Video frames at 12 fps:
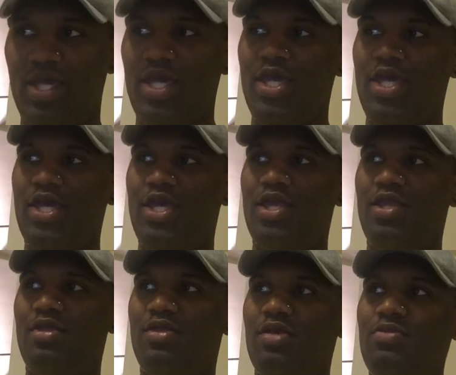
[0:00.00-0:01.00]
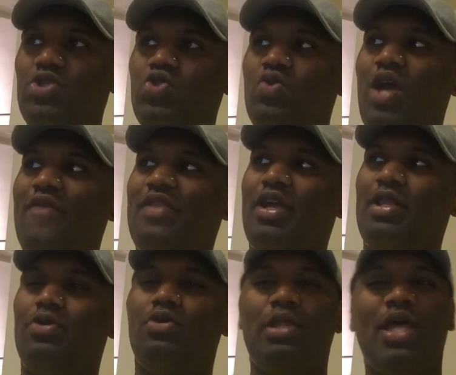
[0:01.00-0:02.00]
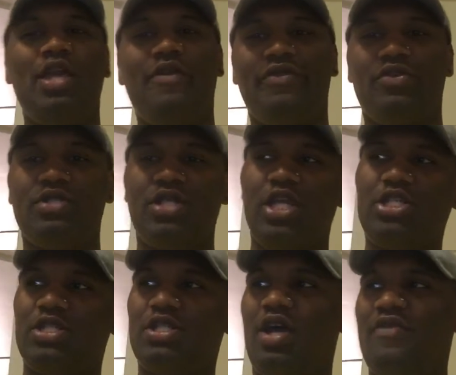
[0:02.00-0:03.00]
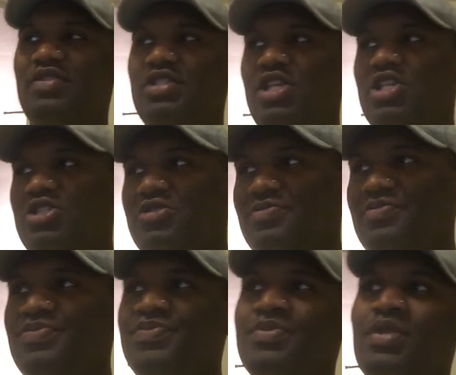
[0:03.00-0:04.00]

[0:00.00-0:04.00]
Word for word: And them two have like a little light flirtatious conversation.